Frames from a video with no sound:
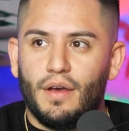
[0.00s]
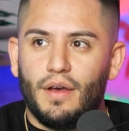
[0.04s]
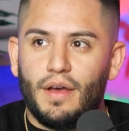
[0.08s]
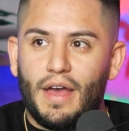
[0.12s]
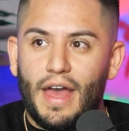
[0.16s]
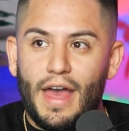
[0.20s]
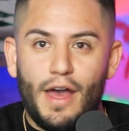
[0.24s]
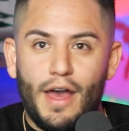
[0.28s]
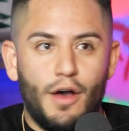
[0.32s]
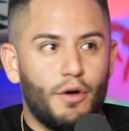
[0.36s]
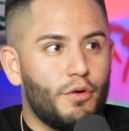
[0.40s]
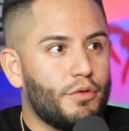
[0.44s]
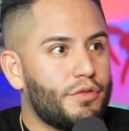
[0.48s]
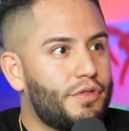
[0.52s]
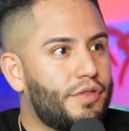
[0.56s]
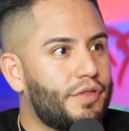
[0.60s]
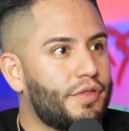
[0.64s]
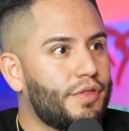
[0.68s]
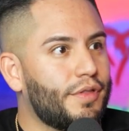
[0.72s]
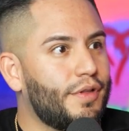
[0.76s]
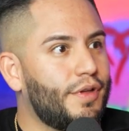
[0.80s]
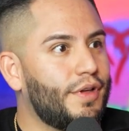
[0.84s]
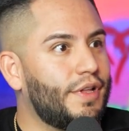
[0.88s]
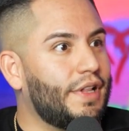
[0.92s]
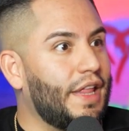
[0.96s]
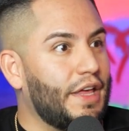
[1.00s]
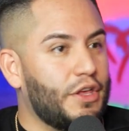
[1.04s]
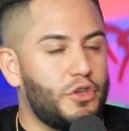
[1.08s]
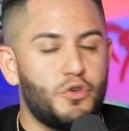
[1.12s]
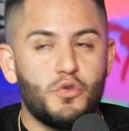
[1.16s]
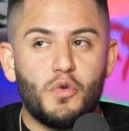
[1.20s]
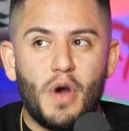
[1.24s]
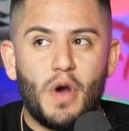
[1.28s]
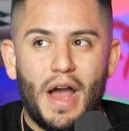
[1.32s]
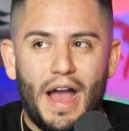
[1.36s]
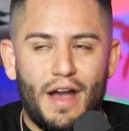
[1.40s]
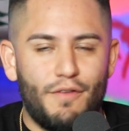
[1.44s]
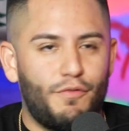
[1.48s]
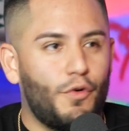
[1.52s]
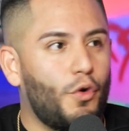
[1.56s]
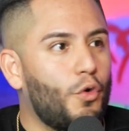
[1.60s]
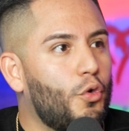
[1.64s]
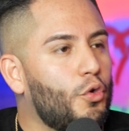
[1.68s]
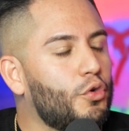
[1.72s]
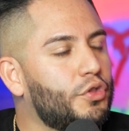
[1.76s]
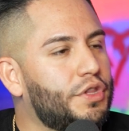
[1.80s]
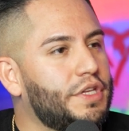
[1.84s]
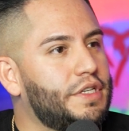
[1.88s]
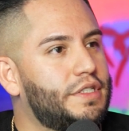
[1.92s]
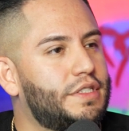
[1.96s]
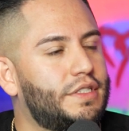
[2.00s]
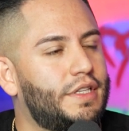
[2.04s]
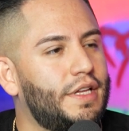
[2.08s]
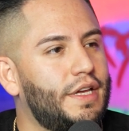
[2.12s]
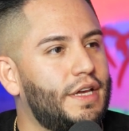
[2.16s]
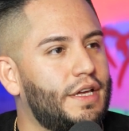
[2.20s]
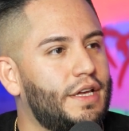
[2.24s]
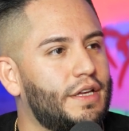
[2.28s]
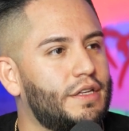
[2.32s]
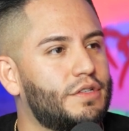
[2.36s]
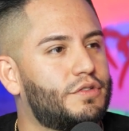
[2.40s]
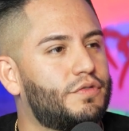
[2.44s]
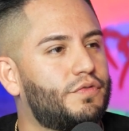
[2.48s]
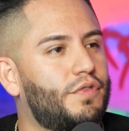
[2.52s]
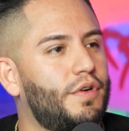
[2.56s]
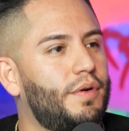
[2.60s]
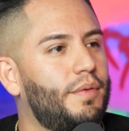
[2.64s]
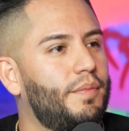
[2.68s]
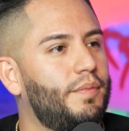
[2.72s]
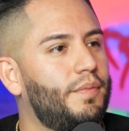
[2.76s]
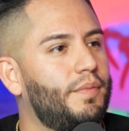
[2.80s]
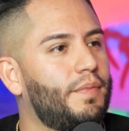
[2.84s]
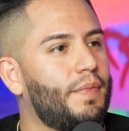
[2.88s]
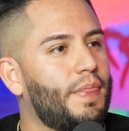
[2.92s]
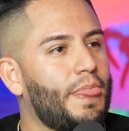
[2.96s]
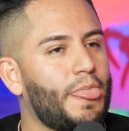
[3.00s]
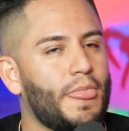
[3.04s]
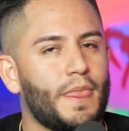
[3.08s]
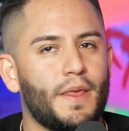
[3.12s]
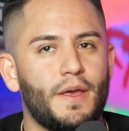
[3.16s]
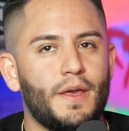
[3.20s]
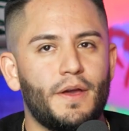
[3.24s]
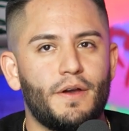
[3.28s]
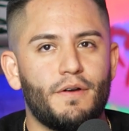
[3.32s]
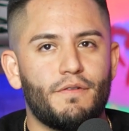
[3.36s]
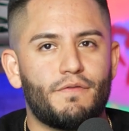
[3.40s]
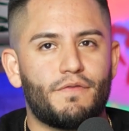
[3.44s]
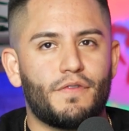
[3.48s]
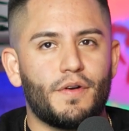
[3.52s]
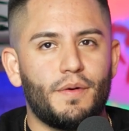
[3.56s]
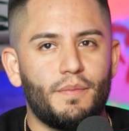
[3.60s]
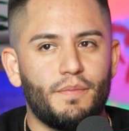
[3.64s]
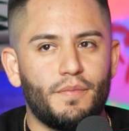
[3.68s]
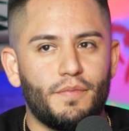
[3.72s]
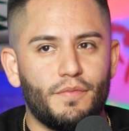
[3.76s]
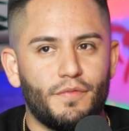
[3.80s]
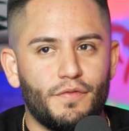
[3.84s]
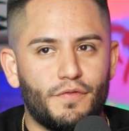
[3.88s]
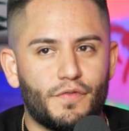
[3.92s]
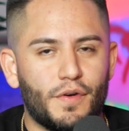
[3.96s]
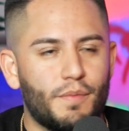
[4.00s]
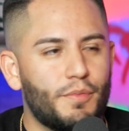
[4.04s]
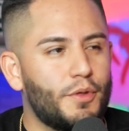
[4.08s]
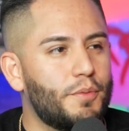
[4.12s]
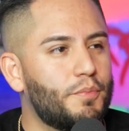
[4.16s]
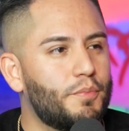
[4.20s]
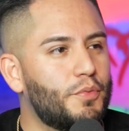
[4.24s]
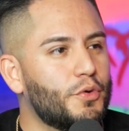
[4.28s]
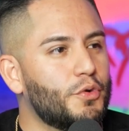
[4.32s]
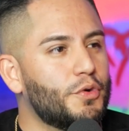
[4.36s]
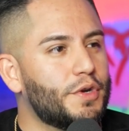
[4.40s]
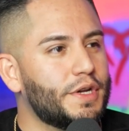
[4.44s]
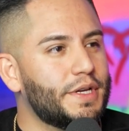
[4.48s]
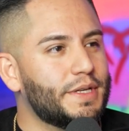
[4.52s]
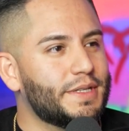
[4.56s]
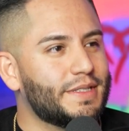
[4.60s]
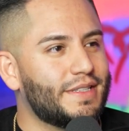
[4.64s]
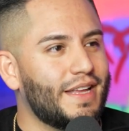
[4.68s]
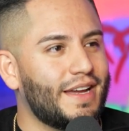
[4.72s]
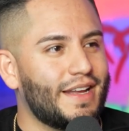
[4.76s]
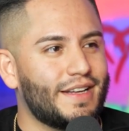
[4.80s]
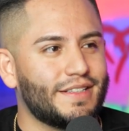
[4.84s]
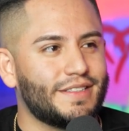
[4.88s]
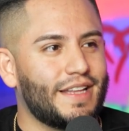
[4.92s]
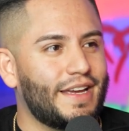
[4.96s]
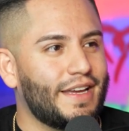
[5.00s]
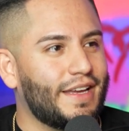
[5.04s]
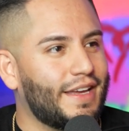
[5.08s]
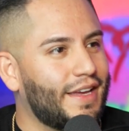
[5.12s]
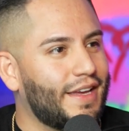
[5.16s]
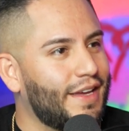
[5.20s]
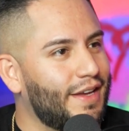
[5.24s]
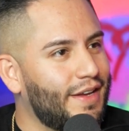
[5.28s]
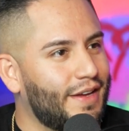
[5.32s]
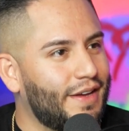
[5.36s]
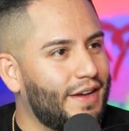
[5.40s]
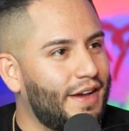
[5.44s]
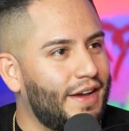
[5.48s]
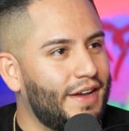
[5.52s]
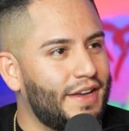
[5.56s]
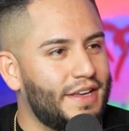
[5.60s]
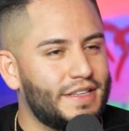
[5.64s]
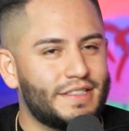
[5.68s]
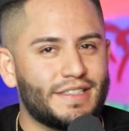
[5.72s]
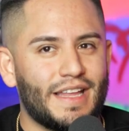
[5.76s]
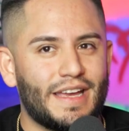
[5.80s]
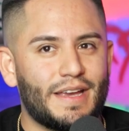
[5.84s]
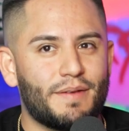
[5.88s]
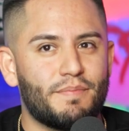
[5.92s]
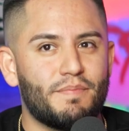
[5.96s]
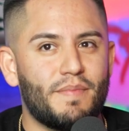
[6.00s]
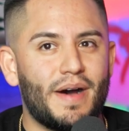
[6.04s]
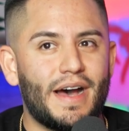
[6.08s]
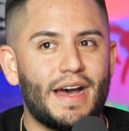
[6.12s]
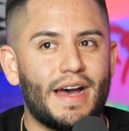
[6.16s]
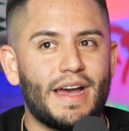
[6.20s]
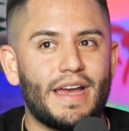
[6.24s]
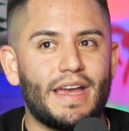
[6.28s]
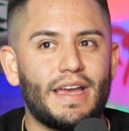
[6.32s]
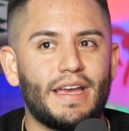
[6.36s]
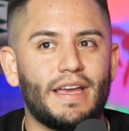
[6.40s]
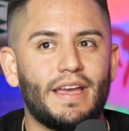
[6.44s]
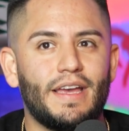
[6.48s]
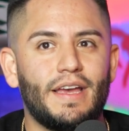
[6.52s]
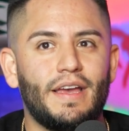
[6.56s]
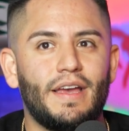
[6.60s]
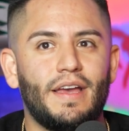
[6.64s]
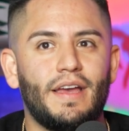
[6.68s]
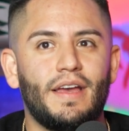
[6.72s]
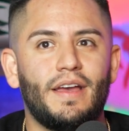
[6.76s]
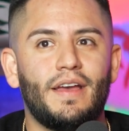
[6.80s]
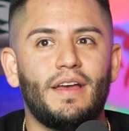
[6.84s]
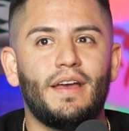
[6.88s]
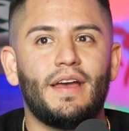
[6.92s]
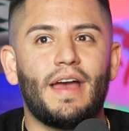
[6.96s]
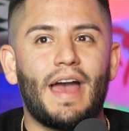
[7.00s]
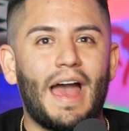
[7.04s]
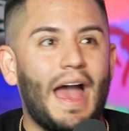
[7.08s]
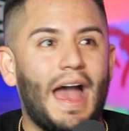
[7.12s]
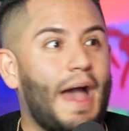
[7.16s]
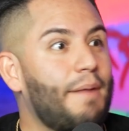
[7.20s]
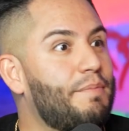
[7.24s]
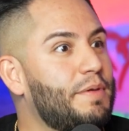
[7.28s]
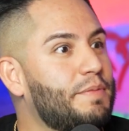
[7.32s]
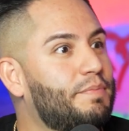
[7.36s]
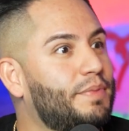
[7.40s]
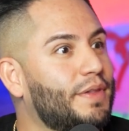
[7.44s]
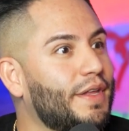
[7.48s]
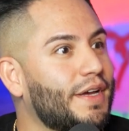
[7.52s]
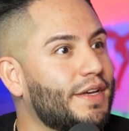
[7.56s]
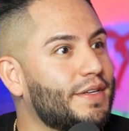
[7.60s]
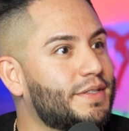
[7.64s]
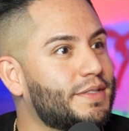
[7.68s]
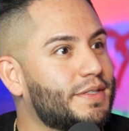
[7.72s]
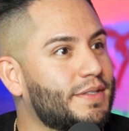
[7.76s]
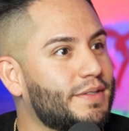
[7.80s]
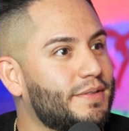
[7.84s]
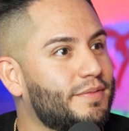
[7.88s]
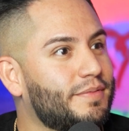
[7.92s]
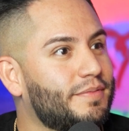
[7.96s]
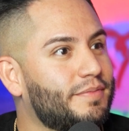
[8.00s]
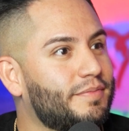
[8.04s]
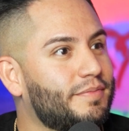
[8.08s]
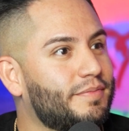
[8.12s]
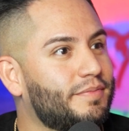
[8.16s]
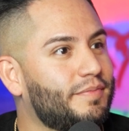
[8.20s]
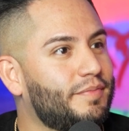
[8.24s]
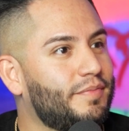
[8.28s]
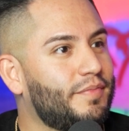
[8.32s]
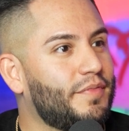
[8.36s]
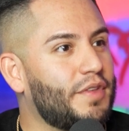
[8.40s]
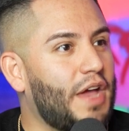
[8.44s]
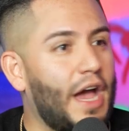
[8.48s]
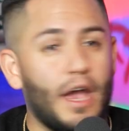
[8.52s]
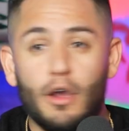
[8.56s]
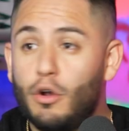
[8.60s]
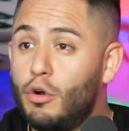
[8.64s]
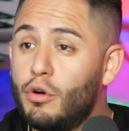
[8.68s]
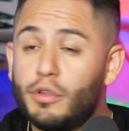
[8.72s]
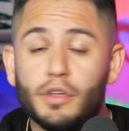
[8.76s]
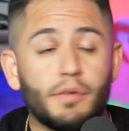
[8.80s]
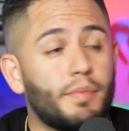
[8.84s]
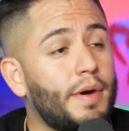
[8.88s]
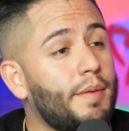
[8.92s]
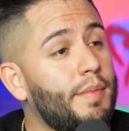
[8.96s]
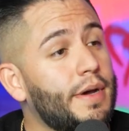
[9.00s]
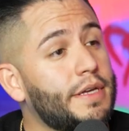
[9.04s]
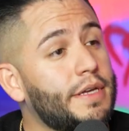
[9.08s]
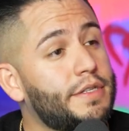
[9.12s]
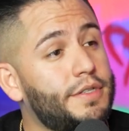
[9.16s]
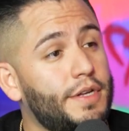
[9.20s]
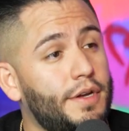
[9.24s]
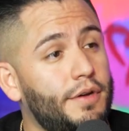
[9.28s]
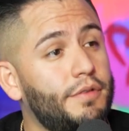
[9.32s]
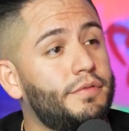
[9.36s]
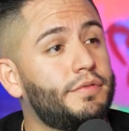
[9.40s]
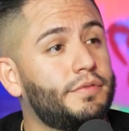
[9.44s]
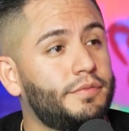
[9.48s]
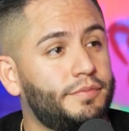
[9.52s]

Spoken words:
health. Like you have all these things from the Buddhists that are like is like my happy place. I go there by myself.